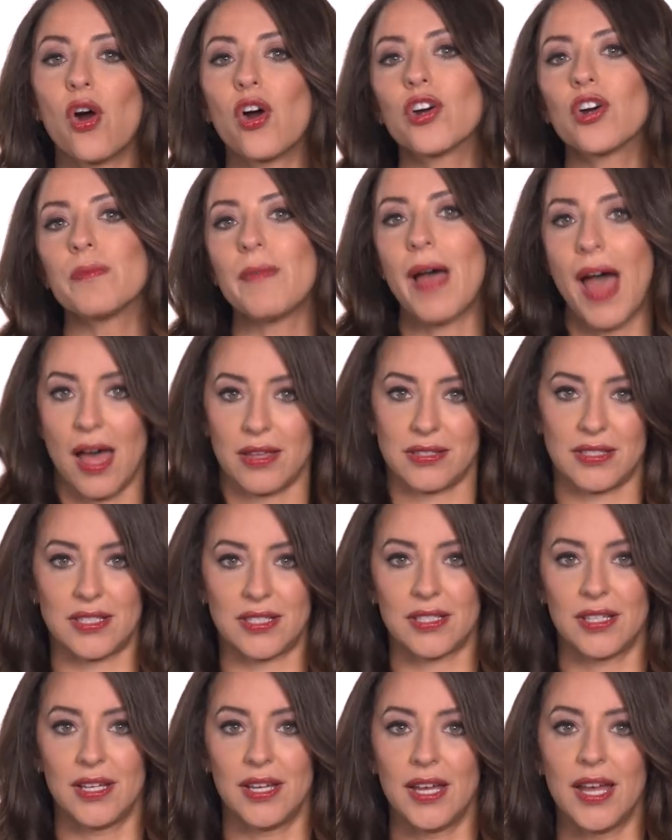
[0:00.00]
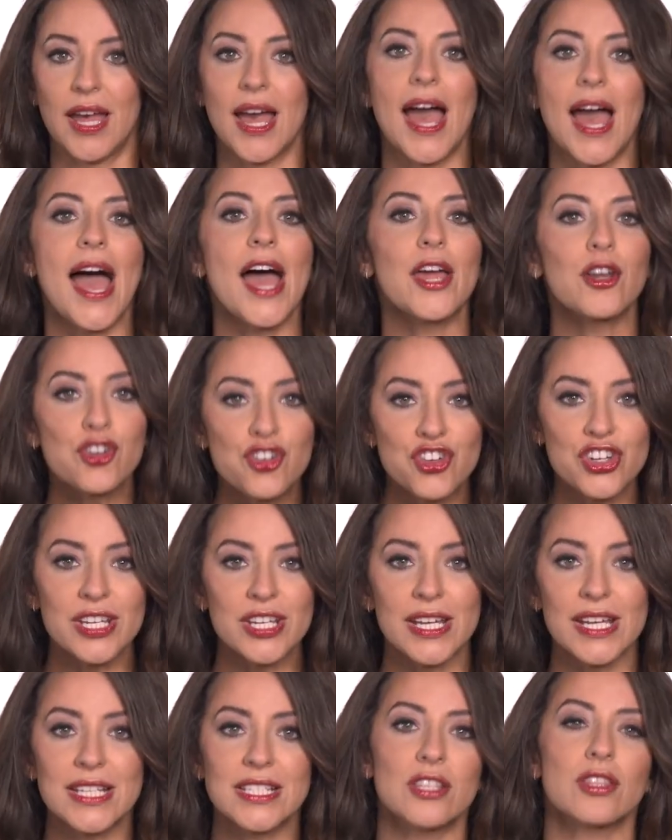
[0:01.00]
or mass. Energy
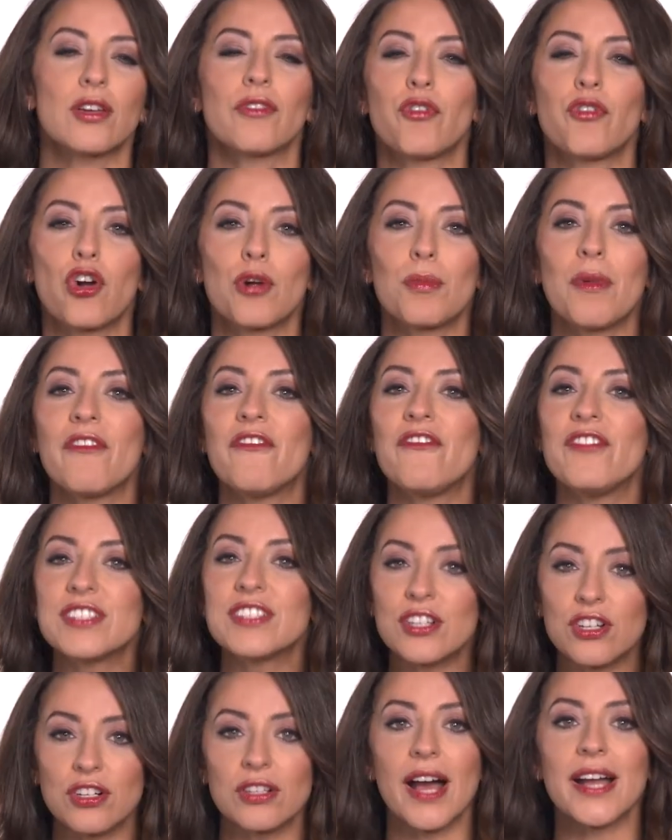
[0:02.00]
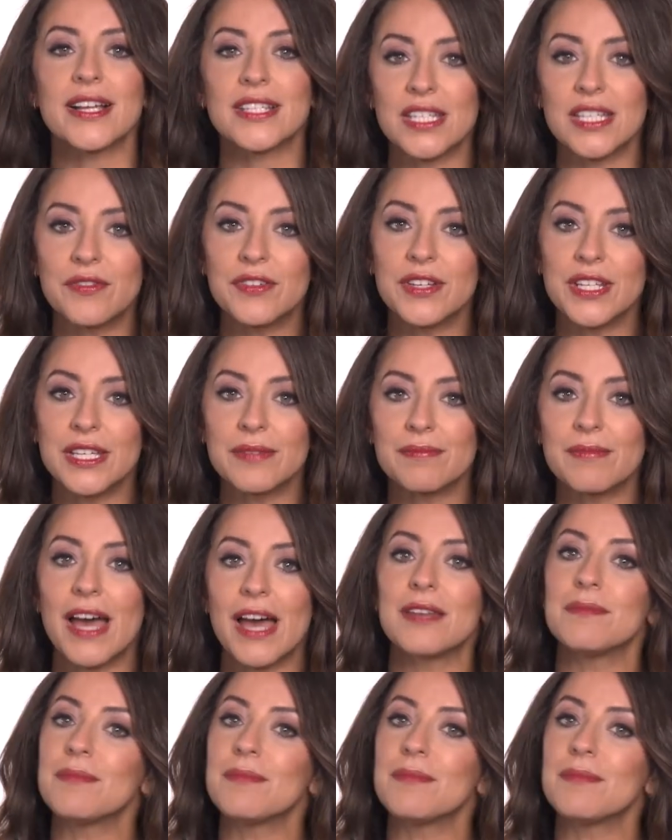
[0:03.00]
is in the form of physical activity, and